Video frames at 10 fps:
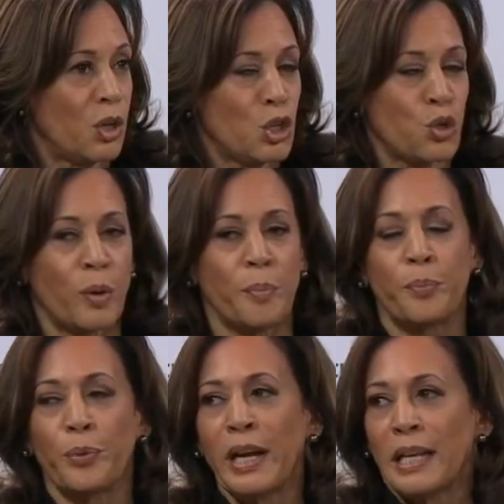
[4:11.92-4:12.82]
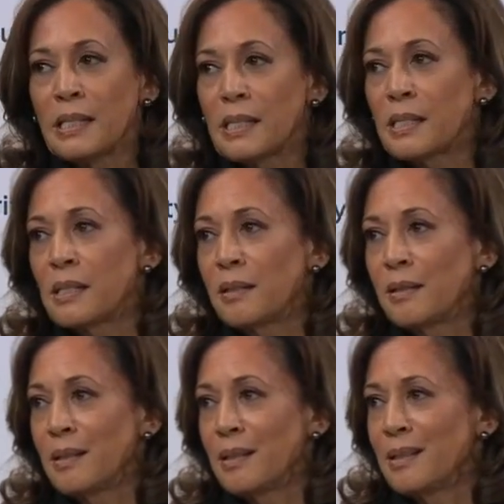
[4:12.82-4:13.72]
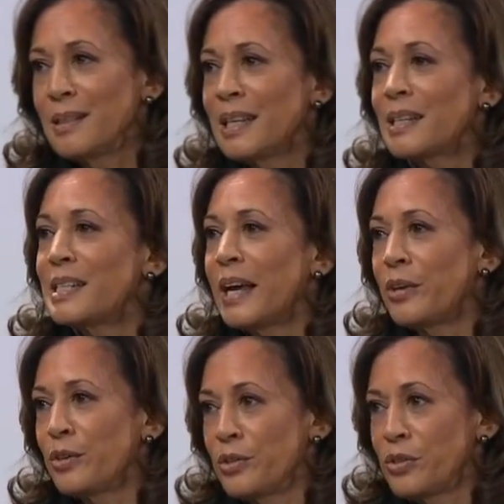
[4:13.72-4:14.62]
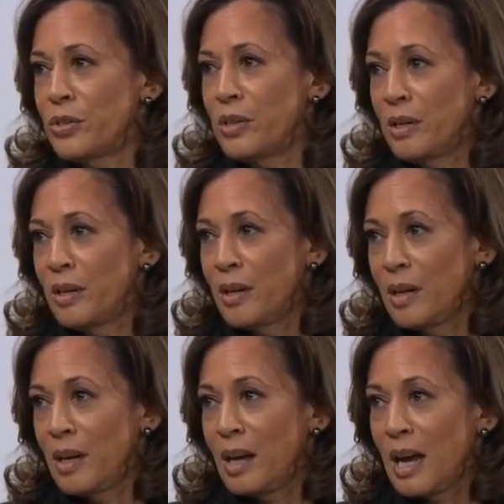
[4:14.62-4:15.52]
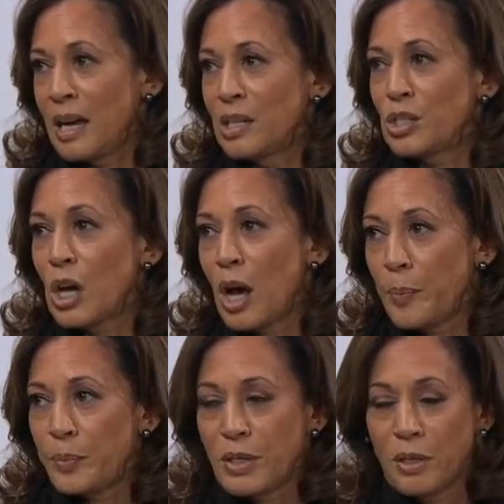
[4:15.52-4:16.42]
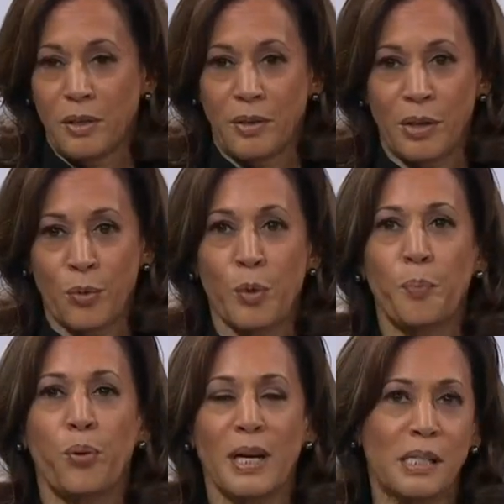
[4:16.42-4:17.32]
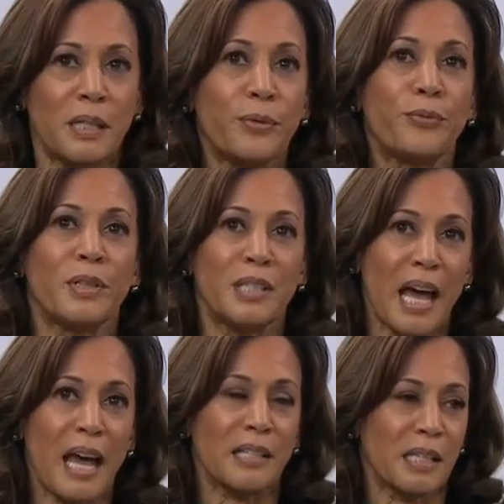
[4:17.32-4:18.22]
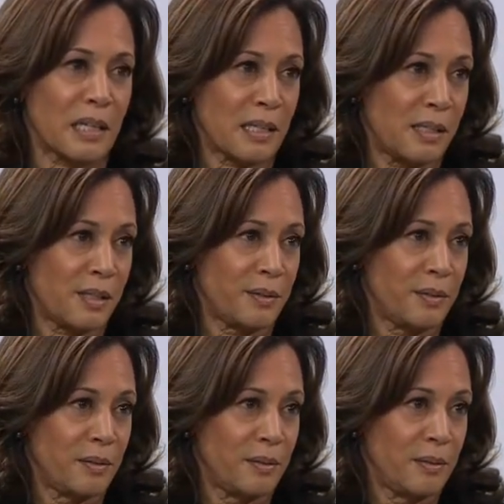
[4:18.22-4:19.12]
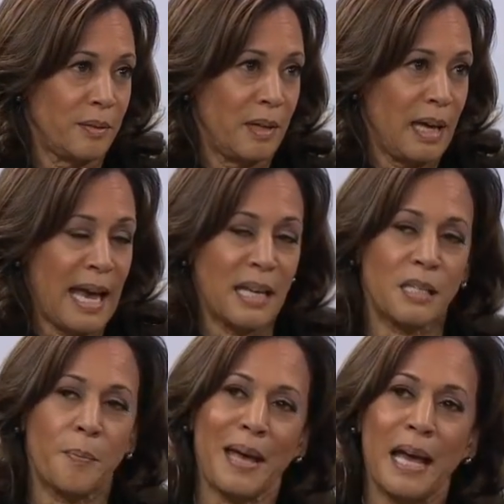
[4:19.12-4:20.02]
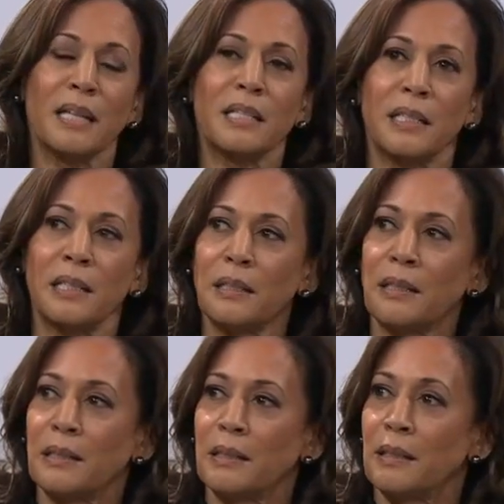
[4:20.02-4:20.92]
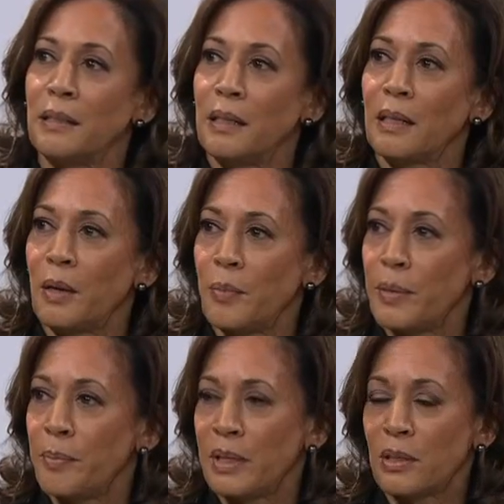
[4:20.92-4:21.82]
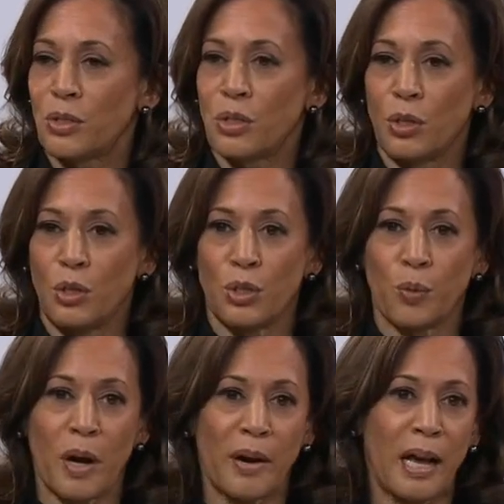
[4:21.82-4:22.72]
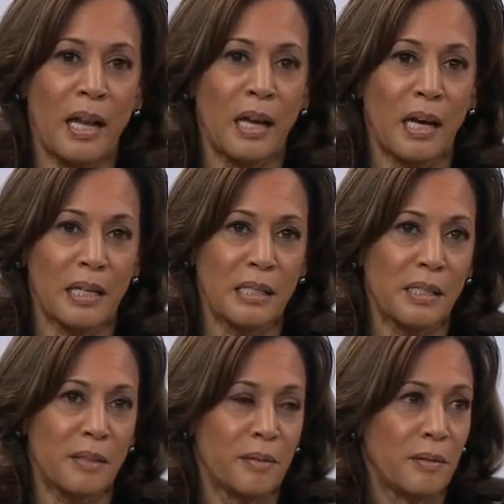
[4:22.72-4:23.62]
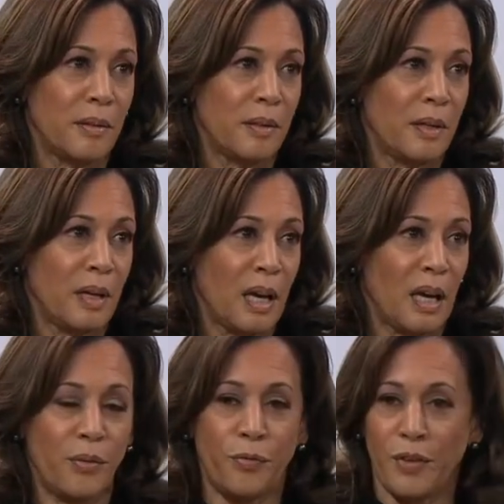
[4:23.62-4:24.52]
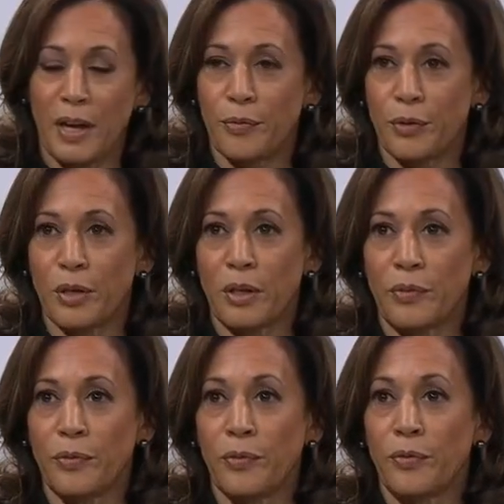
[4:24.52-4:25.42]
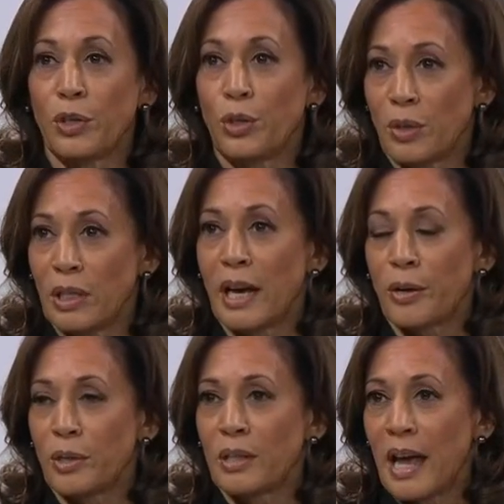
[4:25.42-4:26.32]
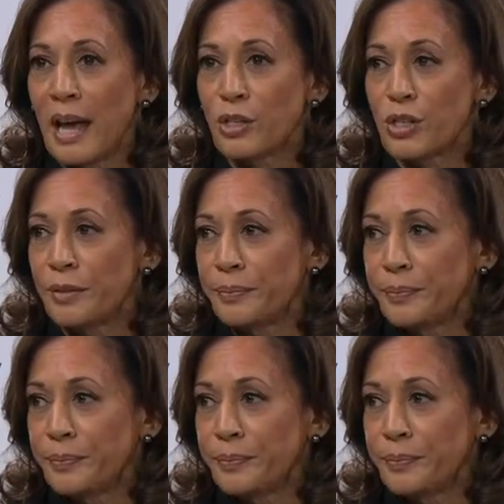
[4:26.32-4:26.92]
to embrace dictators and adopt their repressive tactics, and abandon commitments to our allies in favor of unilateral action.